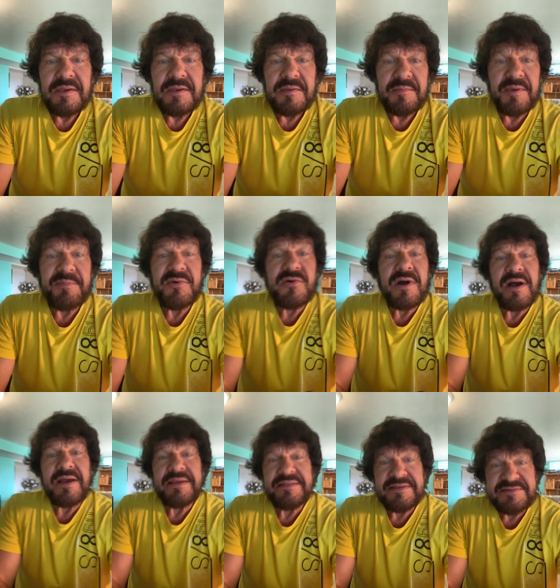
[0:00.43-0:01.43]

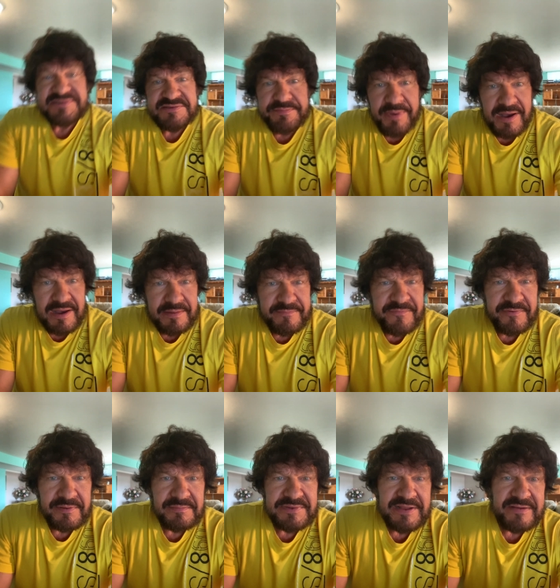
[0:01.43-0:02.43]
Mabuhay, this is Bob
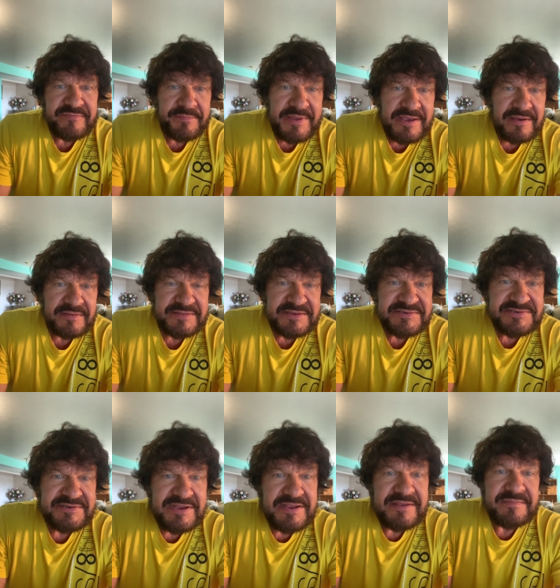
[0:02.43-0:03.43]
from Love Beyond the
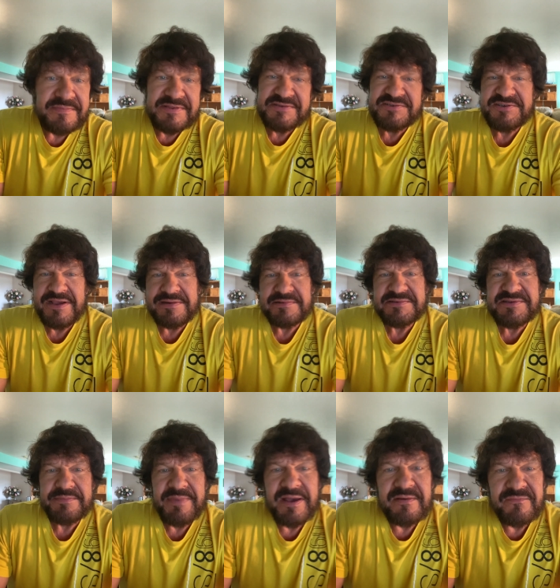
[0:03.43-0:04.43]
Sea. This channel is
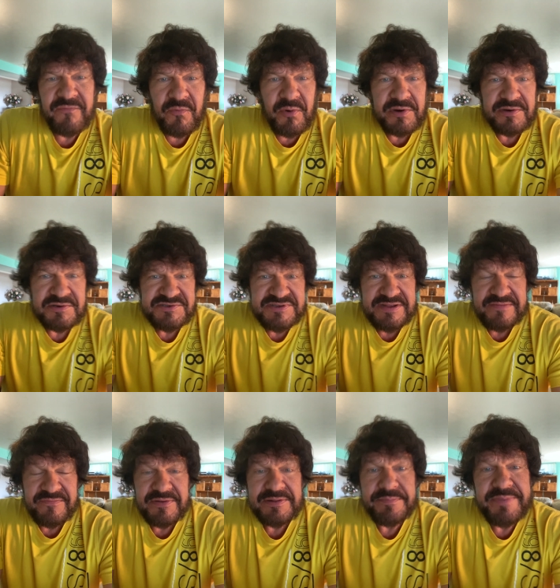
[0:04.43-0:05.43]
about foreigners and
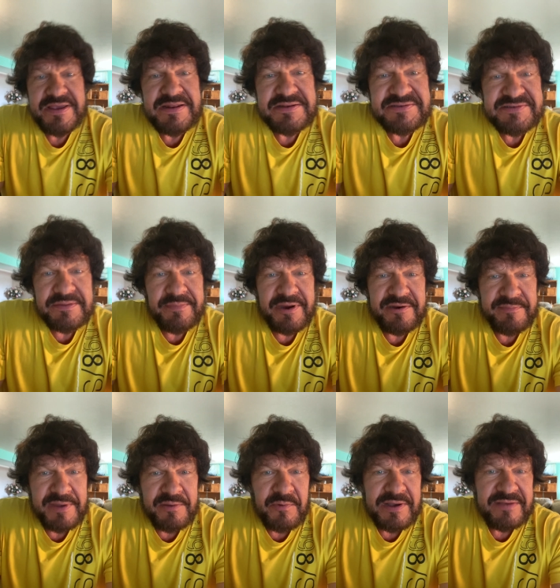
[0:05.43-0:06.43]
Filipinas. I married
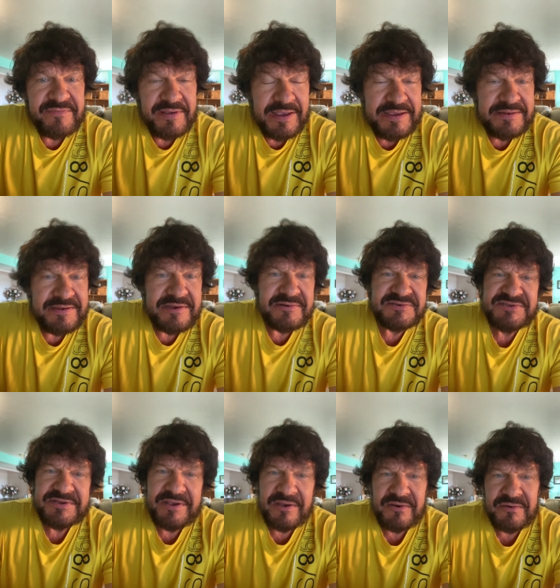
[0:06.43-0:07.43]
my wife eight years
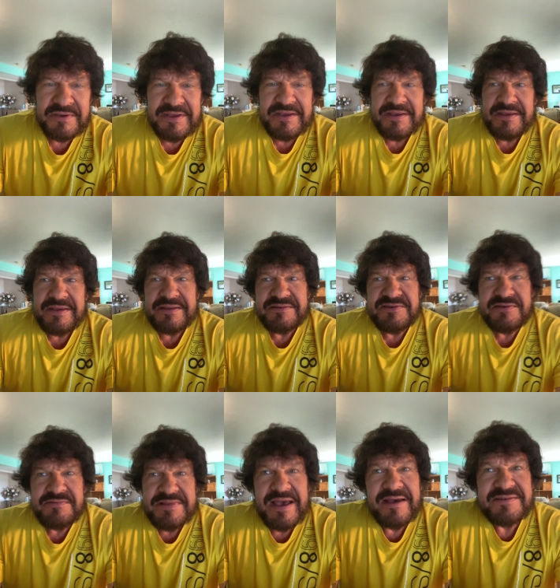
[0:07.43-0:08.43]
ago in
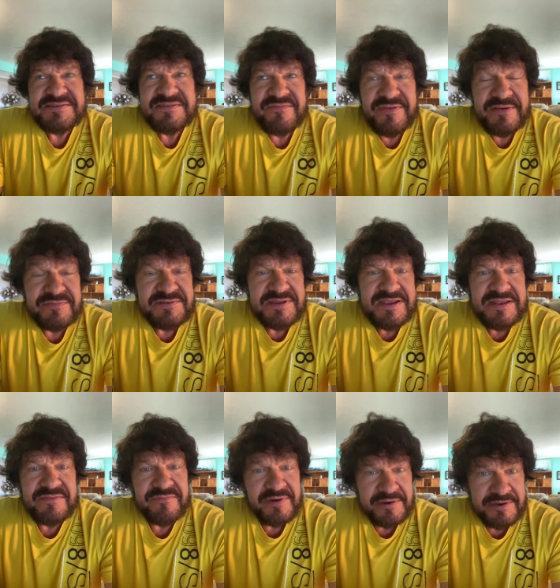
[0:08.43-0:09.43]

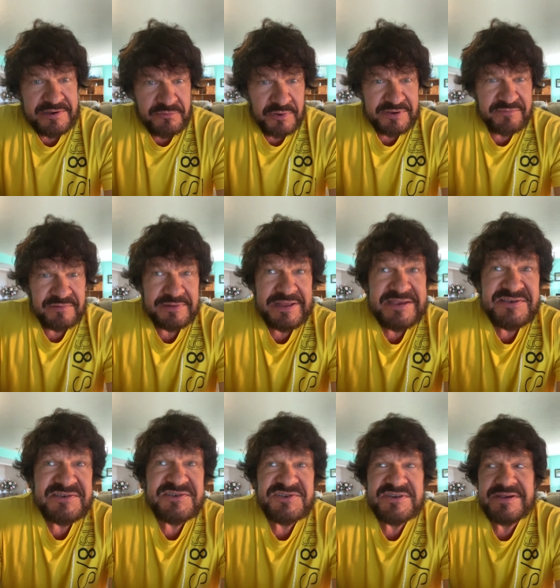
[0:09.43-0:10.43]
2015, very quick
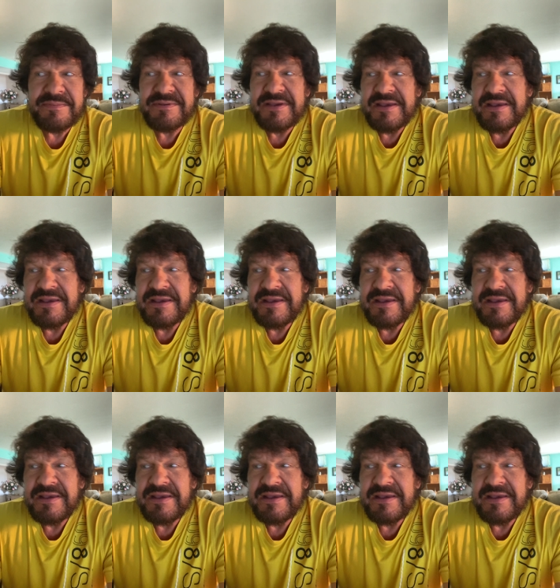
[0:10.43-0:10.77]
relationship.